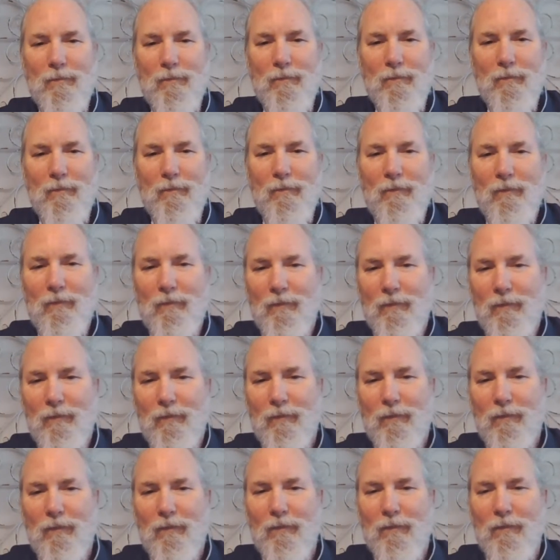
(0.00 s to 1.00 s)

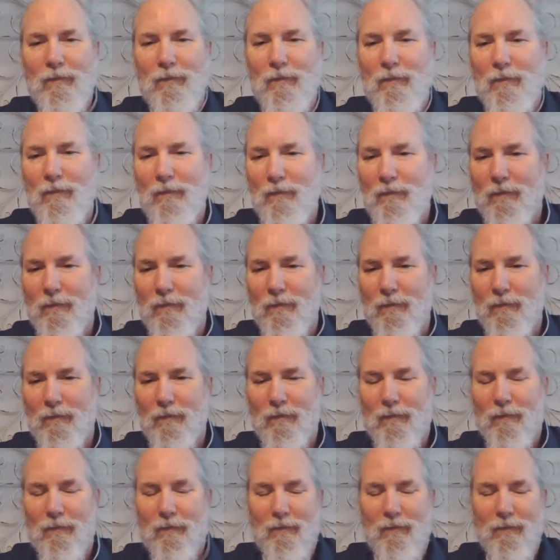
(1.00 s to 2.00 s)

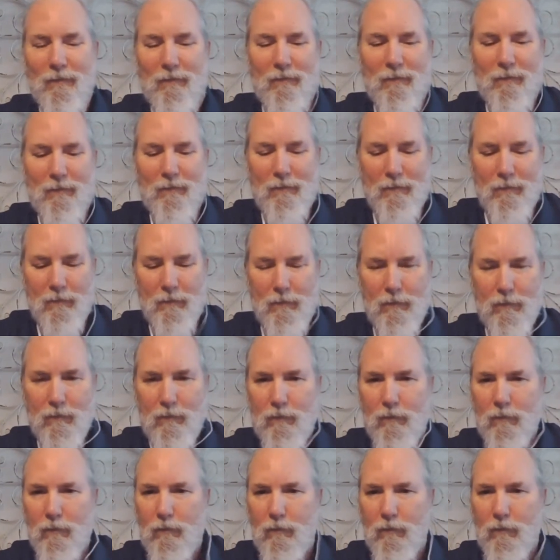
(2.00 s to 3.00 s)

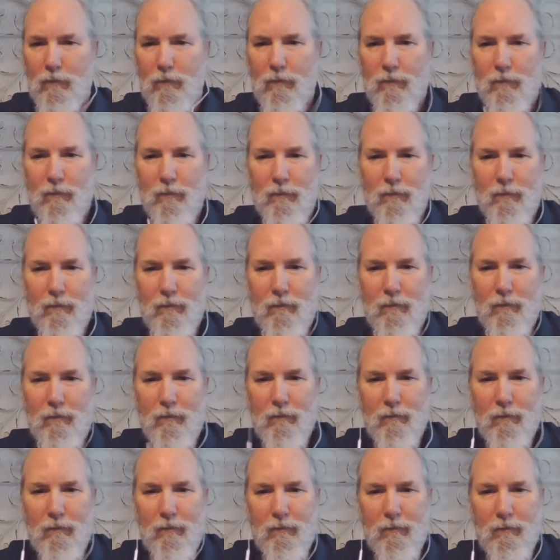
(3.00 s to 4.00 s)

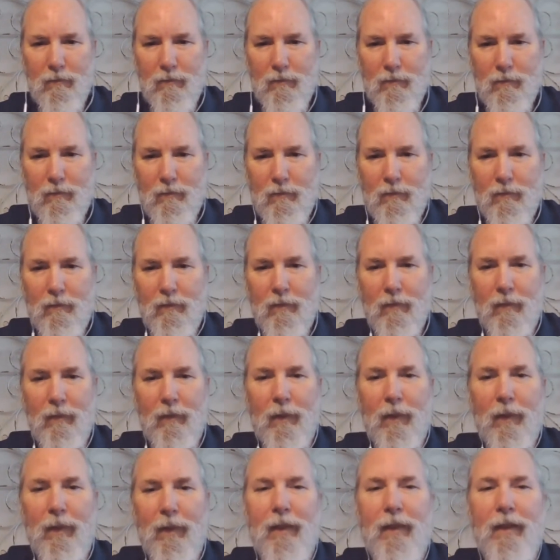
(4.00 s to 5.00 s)

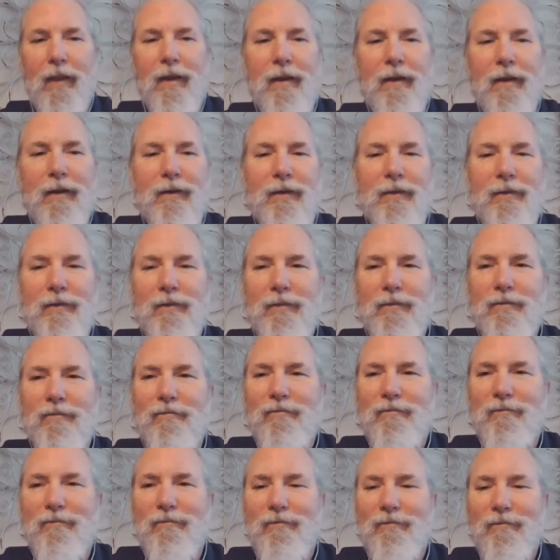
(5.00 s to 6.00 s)

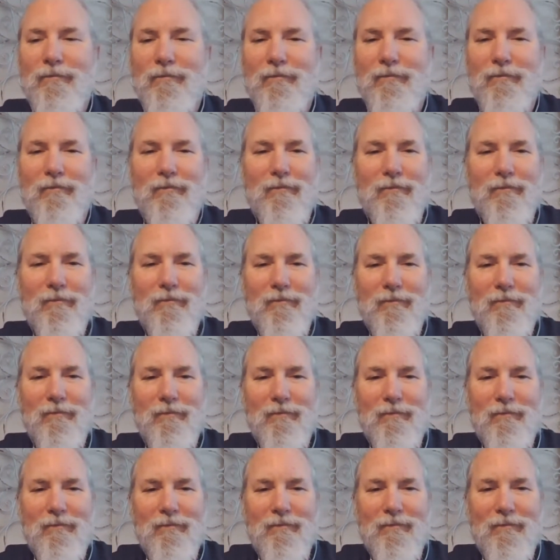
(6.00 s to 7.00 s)

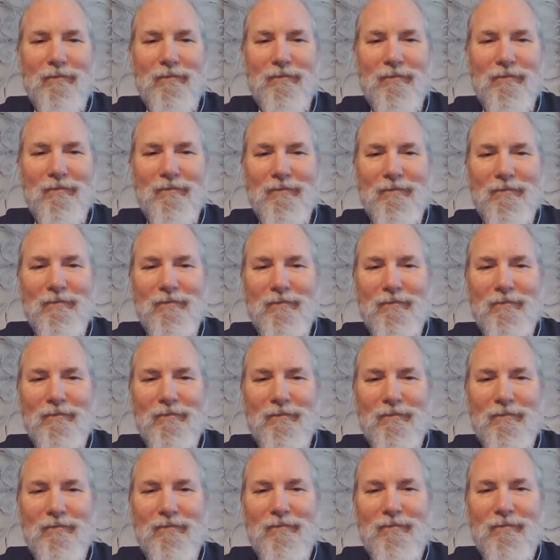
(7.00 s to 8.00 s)
(not speaking)